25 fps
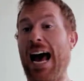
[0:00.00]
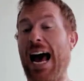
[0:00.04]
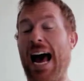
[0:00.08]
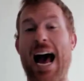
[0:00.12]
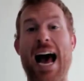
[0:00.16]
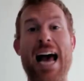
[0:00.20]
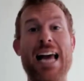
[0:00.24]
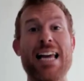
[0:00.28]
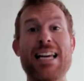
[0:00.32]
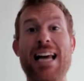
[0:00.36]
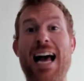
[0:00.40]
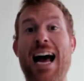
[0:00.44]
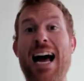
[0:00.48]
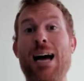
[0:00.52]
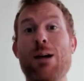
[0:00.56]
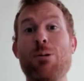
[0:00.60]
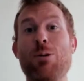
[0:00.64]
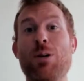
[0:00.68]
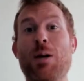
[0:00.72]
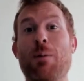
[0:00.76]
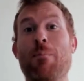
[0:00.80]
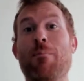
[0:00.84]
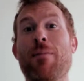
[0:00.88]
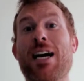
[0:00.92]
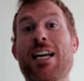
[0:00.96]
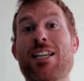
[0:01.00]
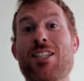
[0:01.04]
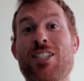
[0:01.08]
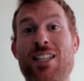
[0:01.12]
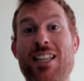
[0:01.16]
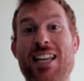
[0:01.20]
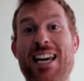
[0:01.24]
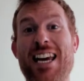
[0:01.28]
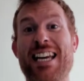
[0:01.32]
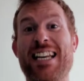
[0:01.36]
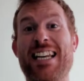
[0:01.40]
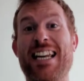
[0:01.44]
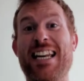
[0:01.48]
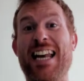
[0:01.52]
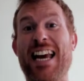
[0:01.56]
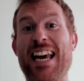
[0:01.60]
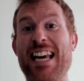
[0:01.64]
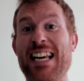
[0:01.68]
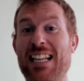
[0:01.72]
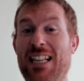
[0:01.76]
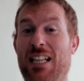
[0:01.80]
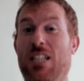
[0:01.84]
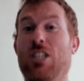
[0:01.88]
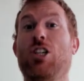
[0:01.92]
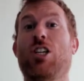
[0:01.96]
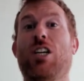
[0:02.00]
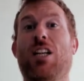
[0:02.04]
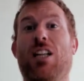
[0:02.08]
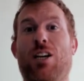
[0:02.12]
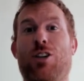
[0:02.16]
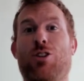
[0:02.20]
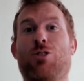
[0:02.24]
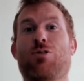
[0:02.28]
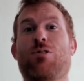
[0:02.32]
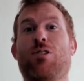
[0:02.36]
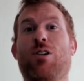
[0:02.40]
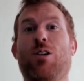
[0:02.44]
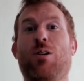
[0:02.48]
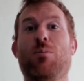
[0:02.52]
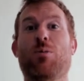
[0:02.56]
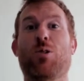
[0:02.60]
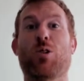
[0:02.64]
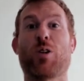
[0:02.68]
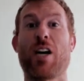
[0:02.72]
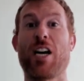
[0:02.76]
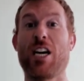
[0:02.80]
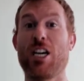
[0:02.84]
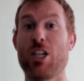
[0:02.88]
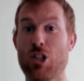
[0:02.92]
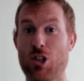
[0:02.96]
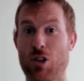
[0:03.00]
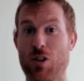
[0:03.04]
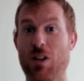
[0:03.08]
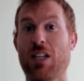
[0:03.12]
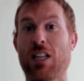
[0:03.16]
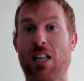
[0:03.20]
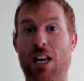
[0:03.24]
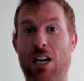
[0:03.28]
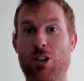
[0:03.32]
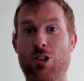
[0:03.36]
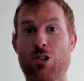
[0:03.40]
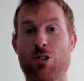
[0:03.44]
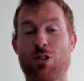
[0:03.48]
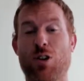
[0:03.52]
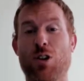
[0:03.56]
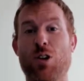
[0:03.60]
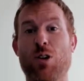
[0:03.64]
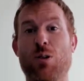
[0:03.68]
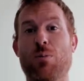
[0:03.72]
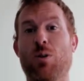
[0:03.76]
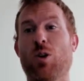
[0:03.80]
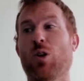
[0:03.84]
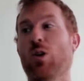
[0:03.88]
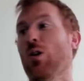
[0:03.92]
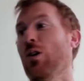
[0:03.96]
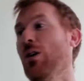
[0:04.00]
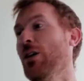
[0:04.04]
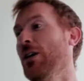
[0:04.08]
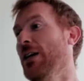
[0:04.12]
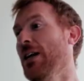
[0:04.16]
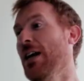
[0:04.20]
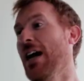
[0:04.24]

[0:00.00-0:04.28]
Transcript: I would imagine that in an English classroom or a history classroom or